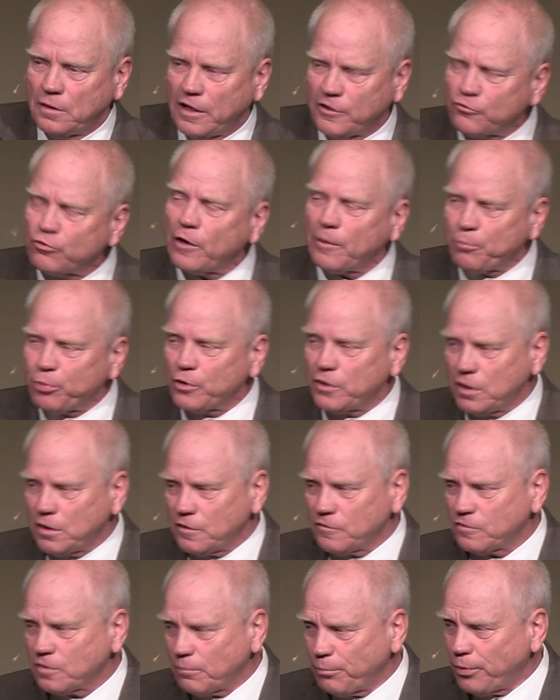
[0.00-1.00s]
That's
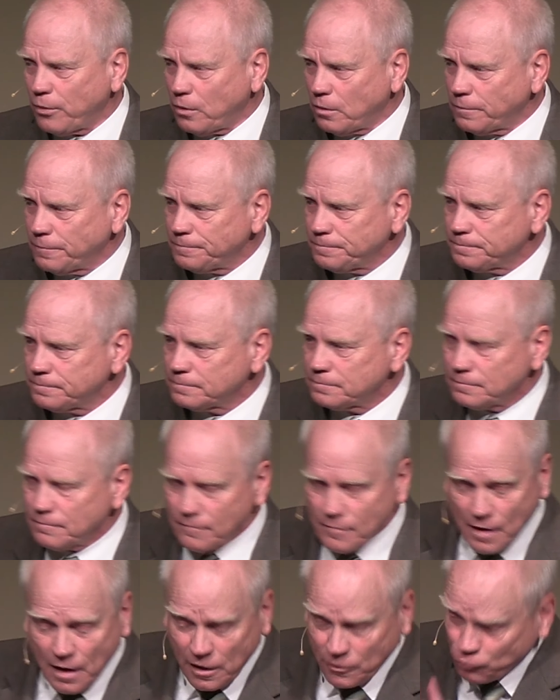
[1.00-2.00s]
reprehensible.
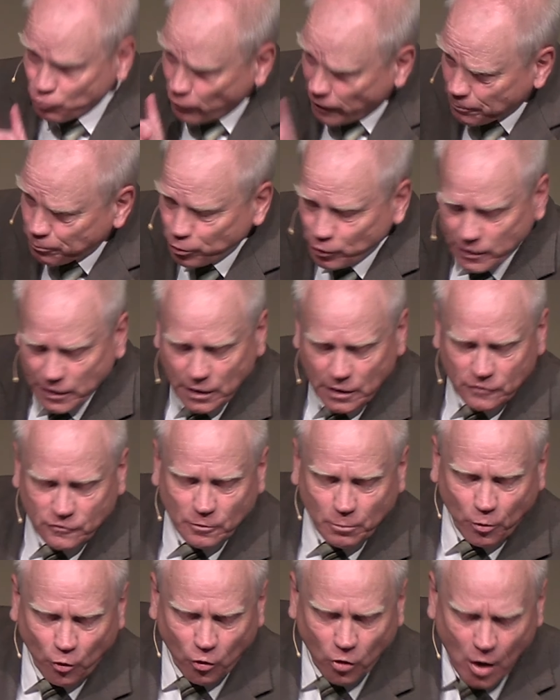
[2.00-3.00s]
It's
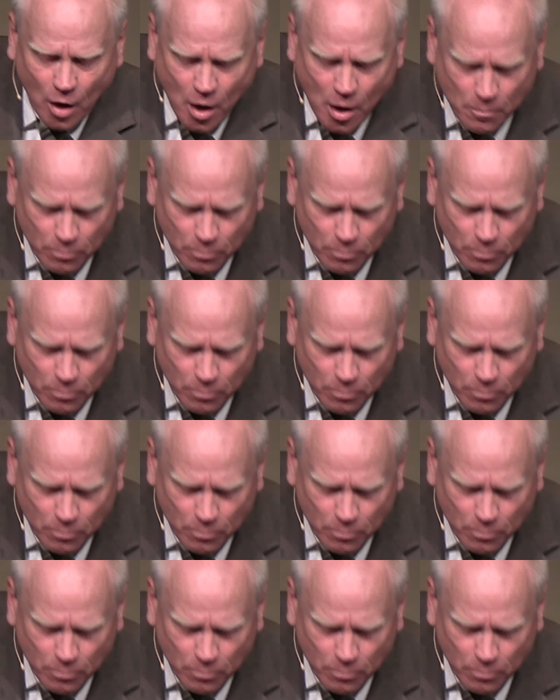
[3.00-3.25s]
reprehensible